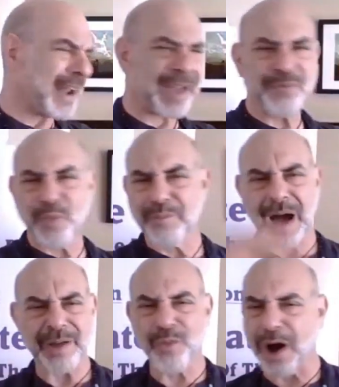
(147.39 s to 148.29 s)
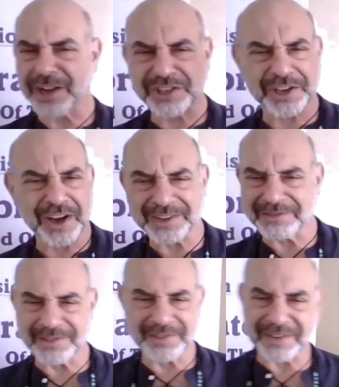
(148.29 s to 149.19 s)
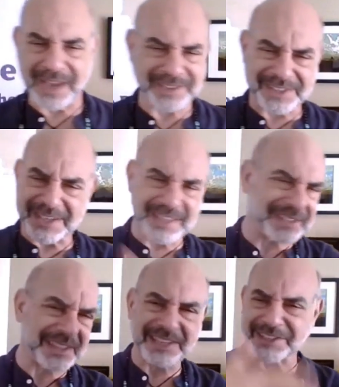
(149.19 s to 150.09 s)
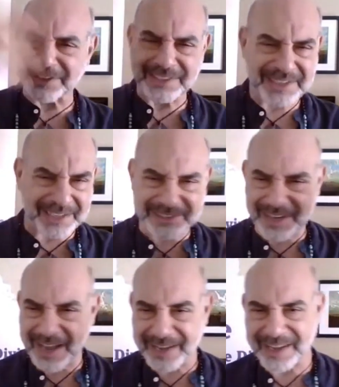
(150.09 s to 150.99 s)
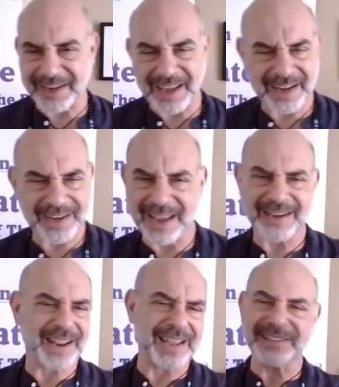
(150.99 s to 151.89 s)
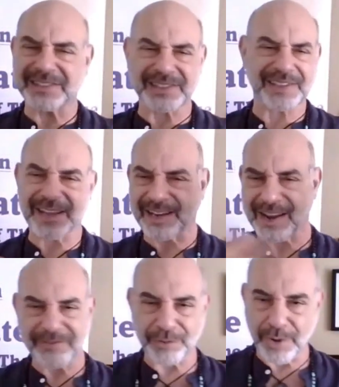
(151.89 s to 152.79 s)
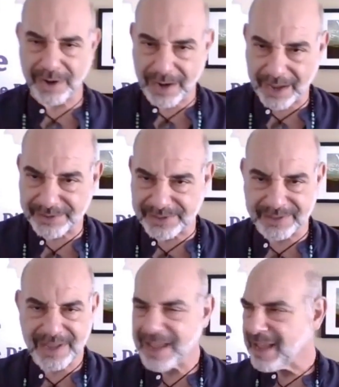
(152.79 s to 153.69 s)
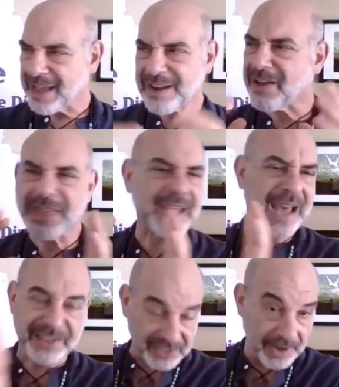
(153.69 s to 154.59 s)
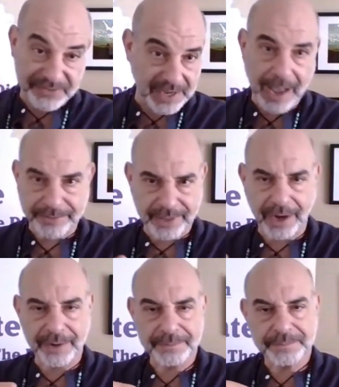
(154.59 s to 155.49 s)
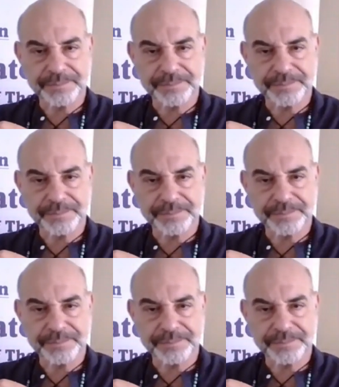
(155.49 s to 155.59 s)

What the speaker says: I watch it I see these things on TikTok and Insta and everywhere else, and all that kind of stuff's out there.